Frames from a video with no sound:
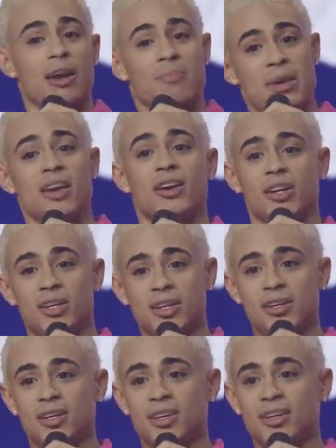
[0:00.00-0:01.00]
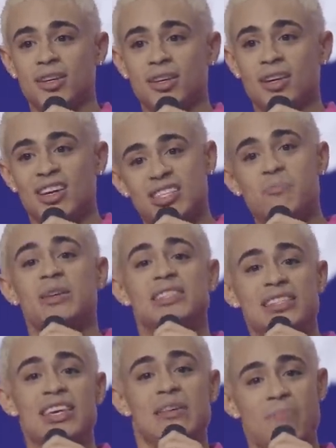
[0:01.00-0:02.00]
that up here to
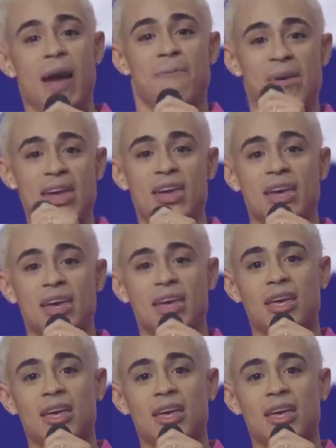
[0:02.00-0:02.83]
be seen by me.